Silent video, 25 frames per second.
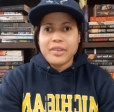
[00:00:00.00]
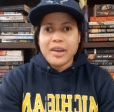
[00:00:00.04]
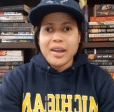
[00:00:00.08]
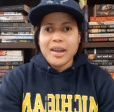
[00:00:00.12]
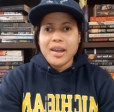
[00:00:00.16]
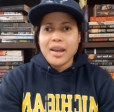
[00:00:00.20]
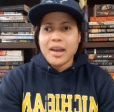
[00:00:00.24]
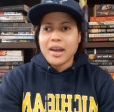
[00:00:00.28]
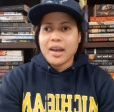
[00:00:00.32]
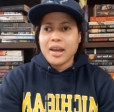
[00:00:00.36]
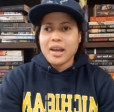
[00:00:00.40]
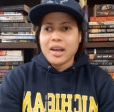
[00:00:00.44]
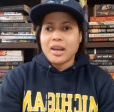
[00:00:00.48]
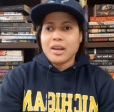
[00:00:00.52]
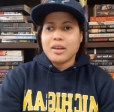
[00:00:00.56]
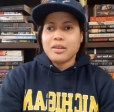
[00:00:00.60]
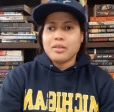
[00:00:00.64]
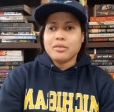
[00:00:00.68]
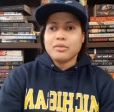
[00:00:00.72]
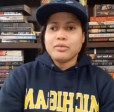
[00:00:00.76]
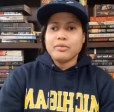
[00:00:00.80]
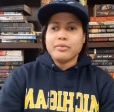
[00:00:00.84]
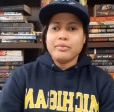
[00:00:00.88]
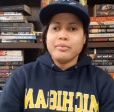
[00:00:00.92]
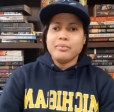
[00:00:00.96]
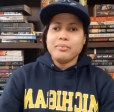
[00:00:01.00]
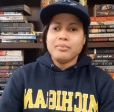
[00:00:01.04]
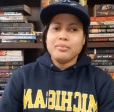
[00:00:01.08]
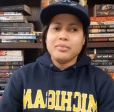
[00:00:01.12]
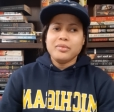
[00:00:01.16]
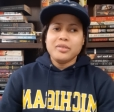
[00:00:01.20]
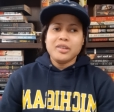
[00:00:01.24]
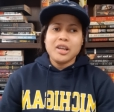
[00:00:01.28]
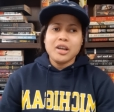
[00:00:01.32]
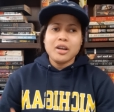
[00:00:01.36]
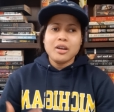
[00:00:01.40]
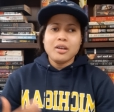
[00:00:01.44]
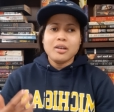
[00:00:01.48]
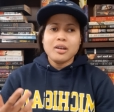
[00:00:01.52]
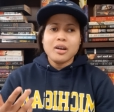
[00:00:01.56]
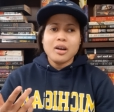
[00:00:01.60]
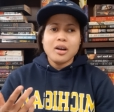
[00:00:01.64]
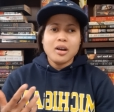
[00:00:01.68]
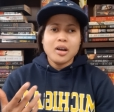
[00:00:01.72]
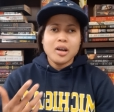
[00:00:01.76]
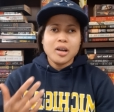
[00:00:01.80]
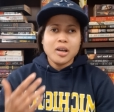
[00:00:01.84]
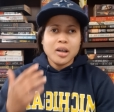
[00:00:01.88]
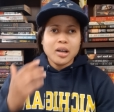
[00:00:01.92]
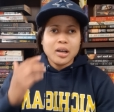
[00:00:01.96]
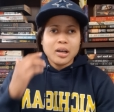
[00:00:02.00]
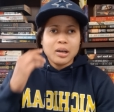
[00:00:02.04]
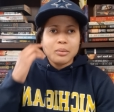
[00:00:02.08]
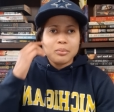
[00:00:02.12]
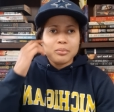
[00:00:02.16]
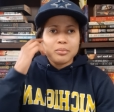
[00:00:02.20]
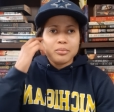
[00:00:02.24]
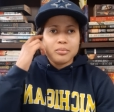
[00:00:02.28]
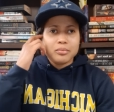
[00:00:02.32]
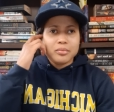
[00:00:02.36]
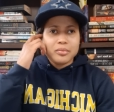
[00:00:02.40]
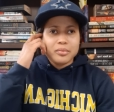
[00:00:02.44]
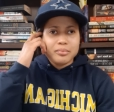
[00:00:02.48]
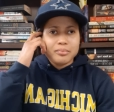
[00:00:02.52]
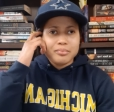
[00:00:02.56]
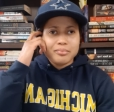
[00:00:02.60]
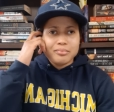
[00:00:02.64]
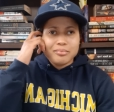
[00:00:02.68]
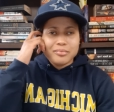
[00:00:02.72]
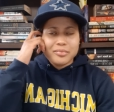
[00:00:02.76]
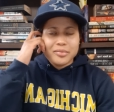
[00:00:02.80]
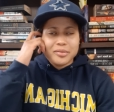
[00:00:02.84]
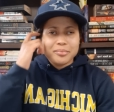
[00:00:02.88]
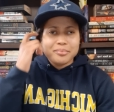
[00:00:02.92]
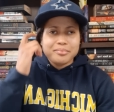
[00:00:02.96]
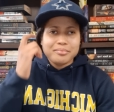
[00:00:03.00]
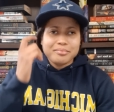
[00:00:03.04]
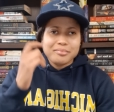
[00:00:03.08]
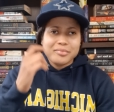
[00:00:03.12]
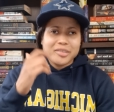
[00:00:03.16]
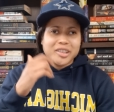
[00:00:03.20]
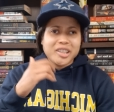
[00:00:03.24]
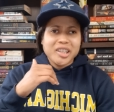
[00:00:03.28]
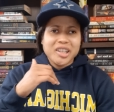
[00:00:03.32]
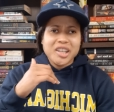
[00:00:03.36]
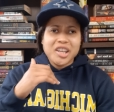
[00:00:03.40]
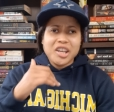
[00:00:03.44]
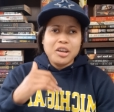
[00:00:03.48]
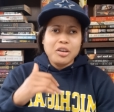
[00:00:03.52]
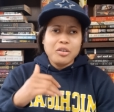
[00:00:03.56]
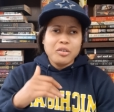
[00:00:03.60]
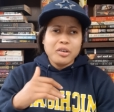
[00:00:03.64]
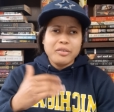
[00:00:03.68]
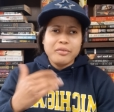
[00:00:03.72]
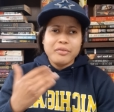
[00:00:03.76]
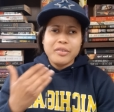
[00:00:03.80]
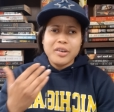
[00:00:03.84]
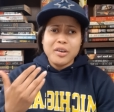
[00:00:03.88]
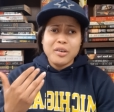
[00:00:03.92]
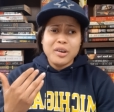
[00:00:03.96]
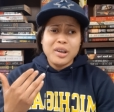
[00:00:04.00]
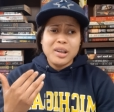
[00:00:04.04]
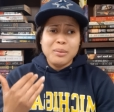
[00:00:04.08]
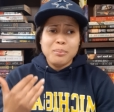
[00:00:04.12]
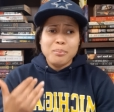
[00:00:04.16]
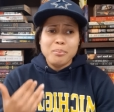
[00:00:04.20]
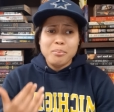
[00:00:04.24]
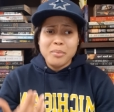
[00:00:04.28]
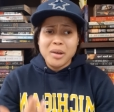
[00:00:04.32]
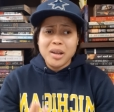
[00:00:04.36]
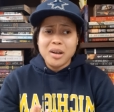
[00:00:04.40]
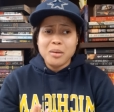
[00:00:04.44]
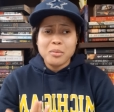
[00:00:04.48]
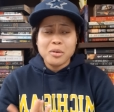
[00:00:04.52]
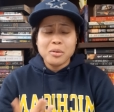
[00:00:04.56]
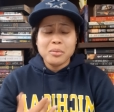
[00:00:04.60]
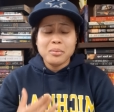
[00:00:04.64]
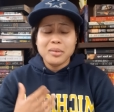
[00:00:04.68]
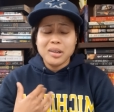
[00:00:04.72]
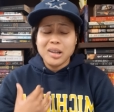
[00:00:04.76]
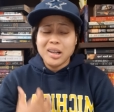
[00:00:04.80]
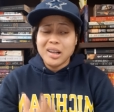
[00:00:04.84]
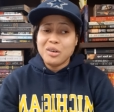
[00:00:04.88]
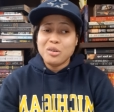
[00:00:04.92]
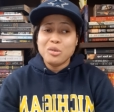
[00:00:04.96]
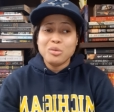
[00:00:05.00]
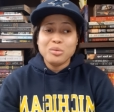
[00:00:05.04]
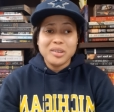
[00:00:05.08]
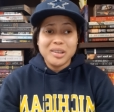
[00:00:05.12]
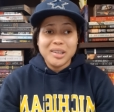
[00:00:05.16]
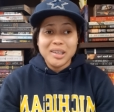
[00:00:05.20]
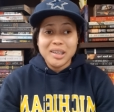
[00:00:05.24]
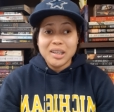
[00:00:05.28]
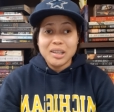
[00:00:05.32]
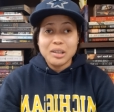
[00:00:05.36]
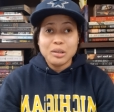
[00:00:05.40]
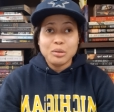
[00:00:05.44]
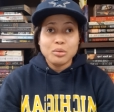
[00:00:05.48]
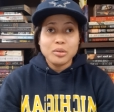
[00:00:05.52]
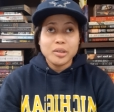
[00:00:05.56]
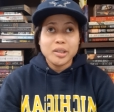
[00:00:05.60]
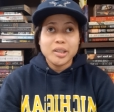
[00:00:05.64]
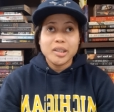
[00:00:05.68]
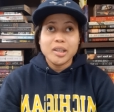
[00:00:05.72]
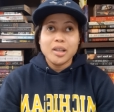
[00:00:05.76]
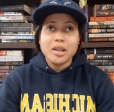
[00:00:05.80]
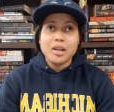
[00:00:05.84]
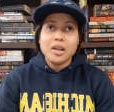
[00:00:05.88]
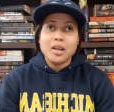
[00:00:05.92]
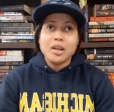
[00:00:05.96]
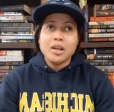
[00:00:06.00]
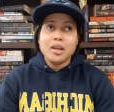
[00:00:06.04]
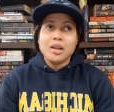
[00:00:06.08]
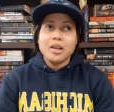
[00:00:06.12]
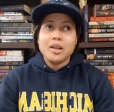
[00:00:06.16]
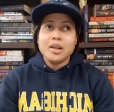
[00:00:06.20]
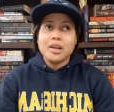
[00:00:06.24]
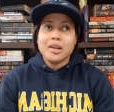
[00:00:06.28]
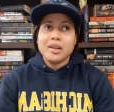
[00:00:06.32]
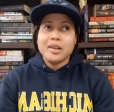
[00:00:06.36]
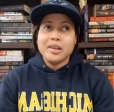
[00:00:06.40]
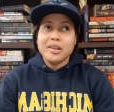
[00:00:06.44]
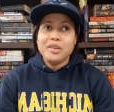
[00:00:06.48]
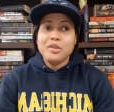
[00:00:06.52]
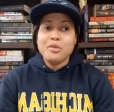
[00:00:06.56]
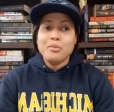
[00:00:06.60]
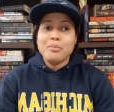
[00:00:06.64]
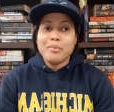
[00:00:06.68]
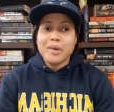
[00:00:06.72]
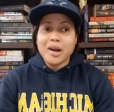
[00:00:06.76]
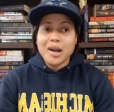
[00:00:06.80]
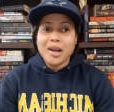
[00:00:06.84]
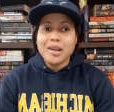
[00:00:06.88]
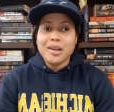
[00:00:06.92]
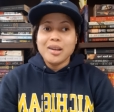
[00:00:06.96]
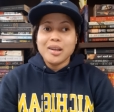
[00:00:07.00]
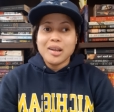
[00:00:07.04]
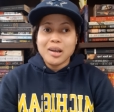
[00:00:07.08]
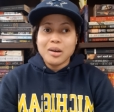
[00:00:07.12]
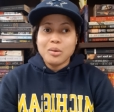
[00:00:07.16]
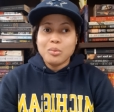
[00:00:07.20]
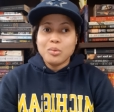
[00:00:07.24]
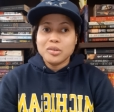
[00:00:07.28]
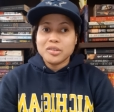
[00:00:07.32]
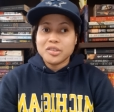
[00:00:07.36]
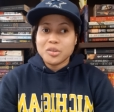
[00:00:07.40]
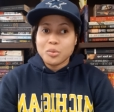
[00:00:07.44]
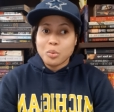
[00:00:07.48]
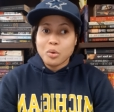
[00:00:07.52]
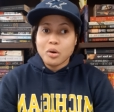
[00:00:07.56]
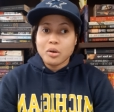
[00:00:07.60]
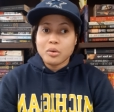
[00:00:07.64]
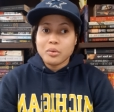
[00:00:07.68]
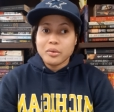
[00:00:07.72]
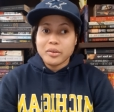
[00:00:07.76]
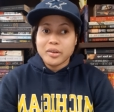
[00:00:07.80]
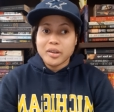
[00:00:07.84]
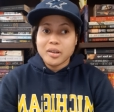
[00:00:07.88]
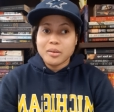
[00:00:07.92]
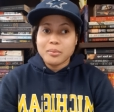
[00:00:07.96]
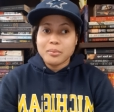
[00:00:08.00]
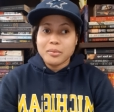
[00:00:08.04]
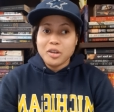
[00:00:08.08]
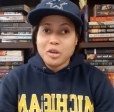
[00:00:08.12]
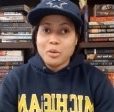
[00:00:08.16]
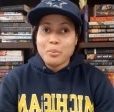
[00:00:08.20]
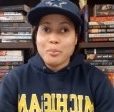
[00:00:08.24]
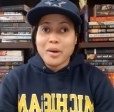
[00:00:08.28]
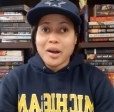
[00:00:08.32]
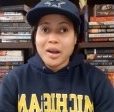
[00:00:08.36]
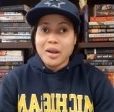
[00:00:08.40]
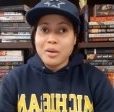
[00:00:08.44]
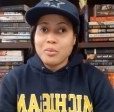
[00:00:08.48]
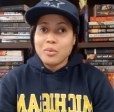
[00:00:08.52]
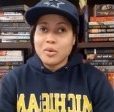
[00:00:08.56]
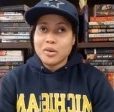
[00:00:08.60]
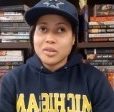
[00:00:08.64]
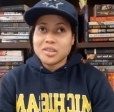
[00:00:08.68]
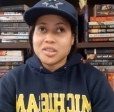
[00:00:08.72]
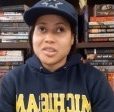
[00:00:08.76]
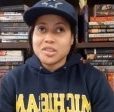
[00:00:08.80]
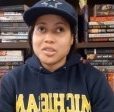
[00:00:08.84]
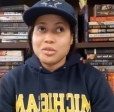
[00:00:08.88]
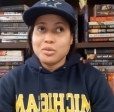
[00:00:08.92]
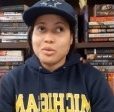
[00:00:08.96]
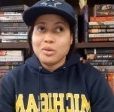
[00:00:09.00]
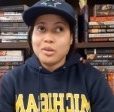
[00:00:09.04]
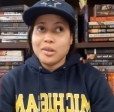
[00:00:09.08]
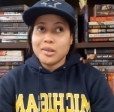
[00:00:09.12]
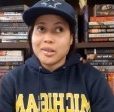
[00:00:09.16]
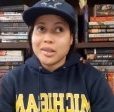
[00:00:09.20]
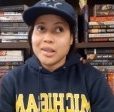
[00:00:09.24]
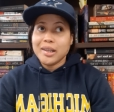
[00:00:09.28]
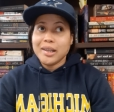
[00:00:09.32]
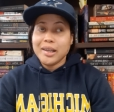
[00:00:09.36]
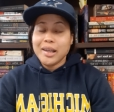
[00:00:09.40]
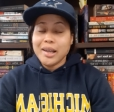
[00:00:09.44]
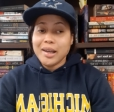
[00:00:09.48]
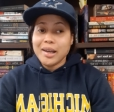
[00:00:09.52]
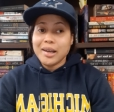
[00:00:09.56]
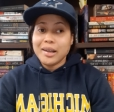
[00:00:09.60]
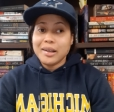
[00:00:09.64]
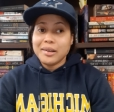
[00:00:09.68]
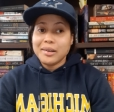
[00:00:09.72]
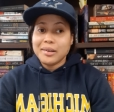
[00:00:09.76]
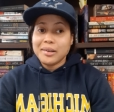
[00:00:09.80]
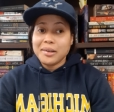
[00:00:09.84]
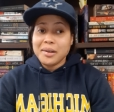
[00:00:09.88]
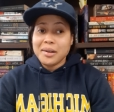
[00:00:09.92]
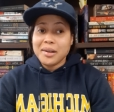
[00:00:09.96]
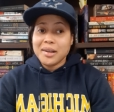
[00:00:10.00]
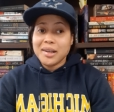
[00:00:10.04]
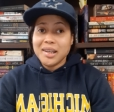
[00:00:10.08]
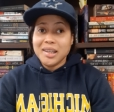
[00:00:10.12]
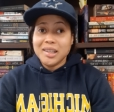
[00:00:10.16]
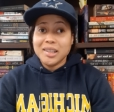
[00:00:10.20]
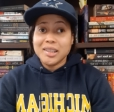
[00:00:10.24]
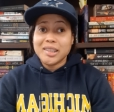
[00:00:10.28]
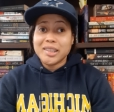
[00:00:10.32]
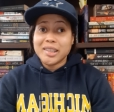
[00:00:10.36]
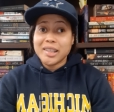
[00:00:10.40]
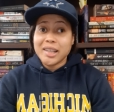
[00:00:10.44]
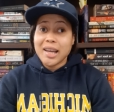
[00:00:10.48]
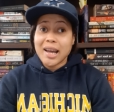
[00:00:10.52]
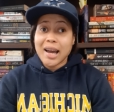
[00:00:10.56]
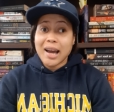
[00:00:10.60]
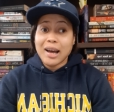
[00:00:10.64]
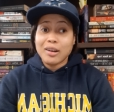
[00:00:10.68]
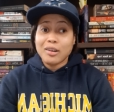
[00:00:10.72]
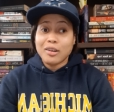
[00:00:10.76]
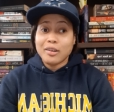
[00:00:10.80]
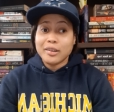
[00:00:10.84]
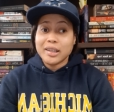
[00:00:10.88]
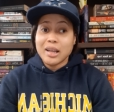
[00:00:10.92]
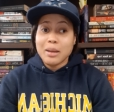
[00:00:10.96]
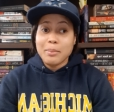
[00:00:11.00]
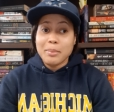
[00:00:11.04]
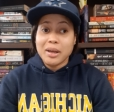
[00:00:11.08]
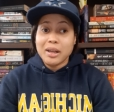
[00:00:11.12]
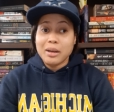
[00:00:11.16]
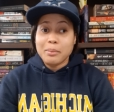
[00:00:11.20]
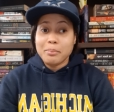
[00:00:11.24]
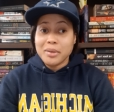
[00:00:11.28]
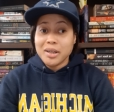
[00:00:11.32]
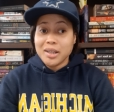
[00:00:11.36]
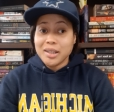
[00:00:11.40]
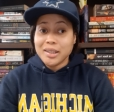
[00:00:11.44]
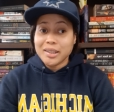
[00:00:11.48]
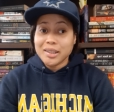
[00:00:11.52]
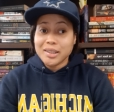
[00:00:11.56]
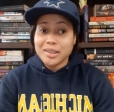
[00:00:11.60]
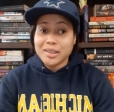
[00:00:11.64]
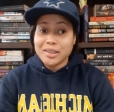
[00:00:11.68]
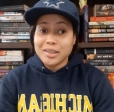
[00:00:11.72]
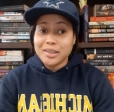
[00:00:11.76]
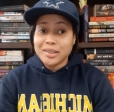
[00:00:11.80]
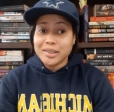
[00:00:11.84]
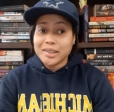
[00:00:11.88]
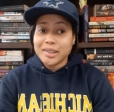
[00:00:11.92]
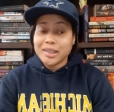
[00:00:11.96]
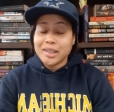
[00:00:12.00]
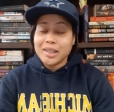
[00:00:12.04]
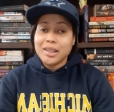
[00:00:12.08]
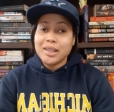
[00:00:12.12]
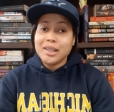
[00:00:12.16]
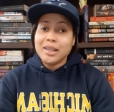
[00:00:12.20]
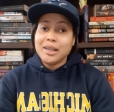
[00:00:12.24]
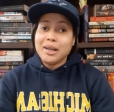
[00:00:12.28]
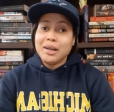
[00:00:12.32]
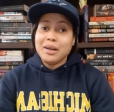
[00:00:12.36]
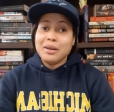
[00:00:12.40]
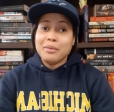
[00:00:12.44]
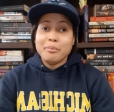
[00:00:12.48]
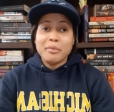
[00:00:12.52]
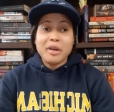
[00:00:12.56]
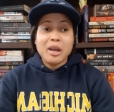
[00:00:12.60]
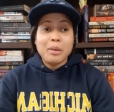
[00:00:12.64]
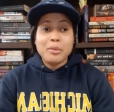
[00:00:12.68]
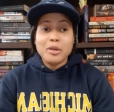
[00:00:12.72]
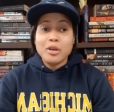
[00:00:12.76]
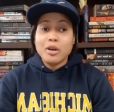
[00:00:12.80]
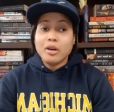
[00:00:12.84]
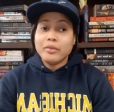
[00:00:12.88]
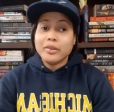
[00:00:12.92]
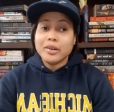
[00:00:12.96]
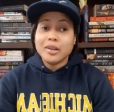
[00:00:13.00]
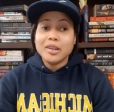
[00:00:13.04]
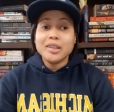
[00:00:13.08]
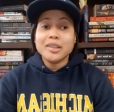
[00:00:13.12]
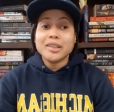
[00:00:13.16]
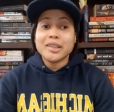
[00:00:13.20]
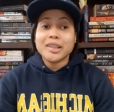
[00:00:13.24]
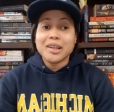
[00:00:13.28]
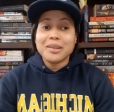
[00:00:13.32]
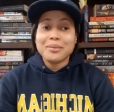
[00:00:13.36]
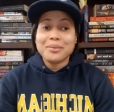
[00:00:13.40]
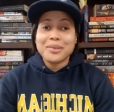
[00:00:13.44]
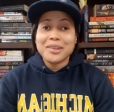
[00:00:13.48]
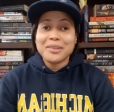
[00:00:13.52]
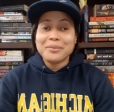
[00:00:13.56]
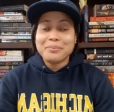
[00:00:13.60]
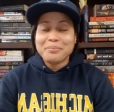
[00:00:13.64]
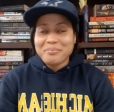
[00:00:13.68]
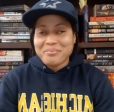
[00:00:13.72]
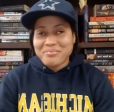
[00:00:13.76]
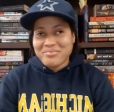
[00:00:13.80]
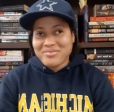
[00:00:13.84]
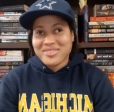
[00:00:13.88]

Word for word: they have their... um. securing very minimum low deals, you might not want to work with them. You might want to look again and see how long they've been in business, maybe overlook something.